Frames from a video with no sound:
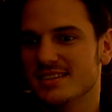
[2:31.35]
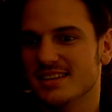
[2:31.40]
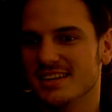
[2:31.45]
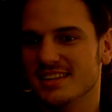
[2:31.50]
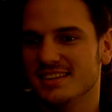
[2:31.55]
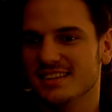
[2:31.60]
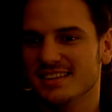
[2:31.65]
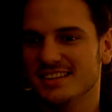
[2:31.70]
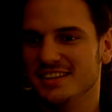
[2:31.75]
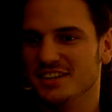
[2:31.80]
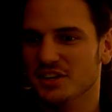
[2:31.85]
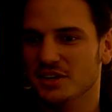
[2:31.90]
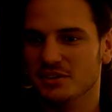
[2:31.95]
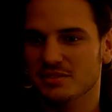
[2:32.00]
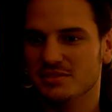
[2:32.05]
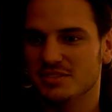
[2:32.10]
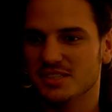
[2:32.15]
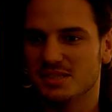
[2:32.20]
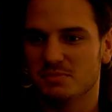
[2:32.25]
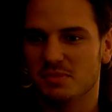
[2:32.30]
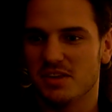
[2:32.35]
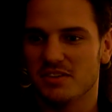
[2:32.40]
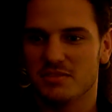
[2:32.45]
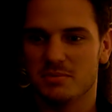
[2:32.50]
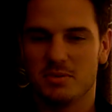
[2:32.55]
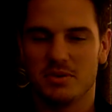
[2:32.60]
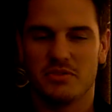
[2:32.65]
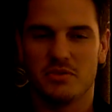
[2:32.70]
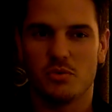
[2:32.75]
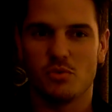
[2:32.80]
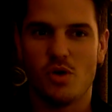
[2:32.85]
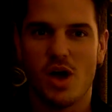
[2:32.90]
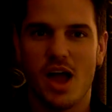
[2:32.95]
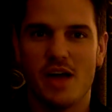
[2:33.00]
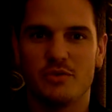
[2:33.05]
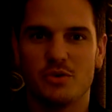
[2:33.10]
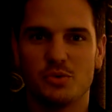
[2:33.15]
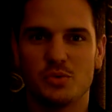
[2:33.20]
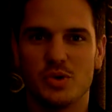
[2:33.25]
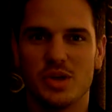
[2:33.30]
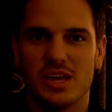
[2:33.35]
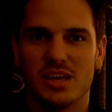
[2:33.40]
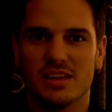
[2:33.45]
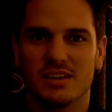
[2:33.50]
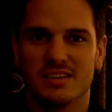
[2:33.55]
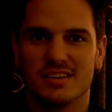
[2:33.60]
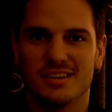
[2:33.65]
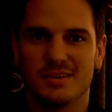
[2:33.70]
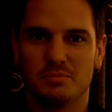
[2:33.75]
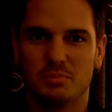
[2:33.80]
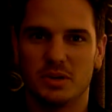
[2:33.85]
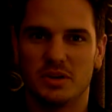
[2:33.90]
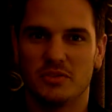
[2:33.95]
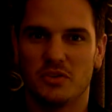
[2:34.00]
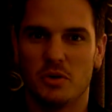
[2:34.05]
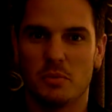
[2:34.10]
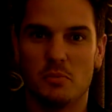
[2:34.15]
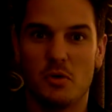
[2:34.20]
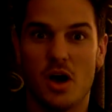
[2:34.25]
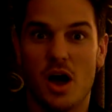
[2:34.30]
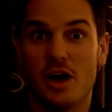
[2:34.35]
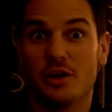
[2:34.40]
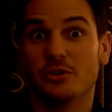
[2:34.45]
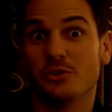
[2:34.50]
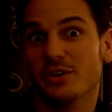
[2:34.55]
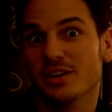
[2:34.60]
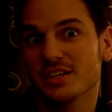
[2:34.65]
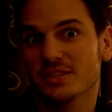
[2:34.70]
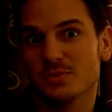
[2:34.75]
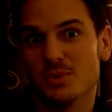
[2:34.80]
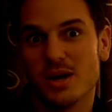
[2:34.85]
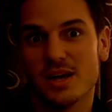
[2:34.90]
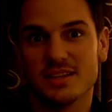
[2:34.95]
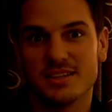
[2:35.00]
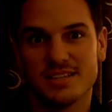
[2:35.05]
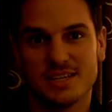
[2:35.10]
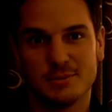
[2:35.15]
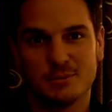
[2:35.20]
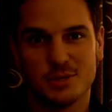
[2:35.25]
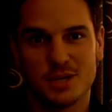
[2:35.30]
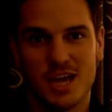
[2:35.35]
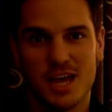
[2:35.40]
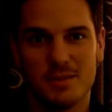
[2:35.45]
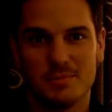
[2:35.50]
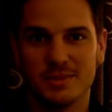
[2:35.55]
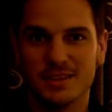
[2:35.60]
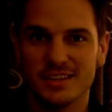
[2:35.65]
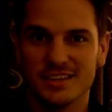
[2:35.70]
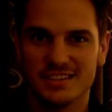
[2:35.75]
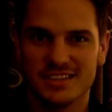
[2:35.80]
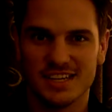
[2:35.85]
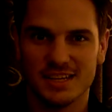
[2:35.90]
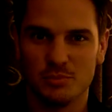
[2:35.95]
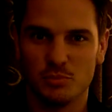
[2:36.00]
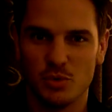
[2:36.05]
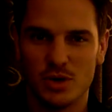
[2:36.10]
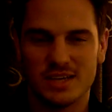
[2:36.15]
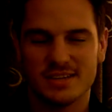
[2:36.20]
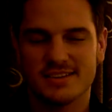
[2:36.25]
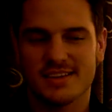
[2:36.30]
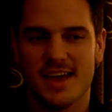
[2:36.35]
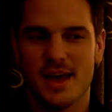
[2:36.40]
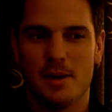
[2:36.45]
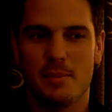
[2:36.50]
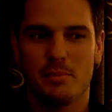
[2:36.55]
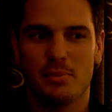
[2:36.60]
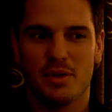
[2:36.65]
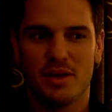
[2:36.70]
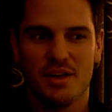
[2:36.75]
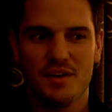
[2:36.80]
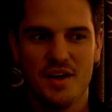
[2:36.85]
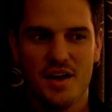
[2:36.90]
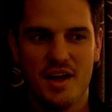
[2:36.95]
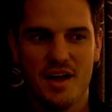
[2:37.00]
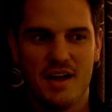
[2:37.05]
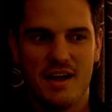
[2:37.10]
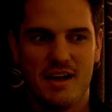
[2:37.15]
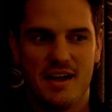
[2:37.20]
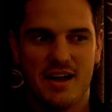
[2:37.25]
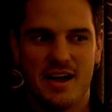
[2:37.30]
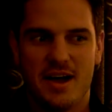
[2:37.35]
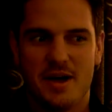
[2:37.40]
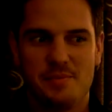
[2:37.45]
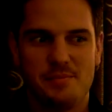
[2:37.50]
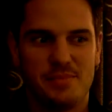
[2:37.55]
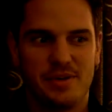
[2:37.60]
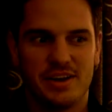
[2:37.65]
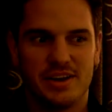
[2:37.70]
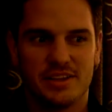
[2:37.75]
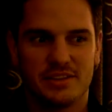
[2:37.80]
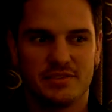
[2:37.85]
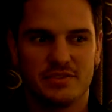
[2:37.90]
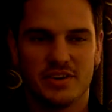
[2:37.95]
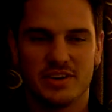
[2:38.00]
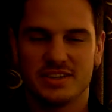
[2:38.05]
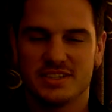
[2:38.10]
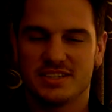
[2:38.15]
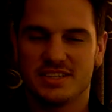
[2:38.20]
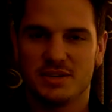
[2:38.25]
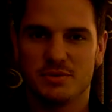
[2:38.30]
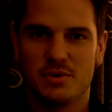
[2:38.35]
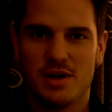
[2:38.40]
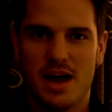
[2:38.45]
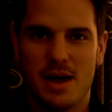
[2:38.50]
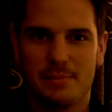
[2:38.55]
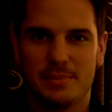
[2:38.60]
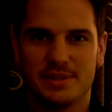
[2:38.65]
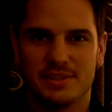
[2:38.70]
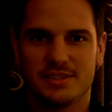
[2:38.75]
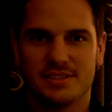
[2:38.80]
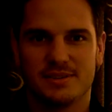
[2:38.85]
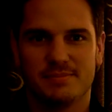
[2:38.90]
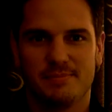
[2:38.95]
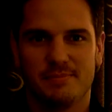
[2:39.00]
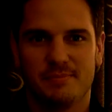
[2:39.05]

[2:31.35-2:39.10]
I, you know, just gives a bit of a rivalry and a bit of camaraderie as well at the same time, and then Team West camp, um, and it's fun to see what happens.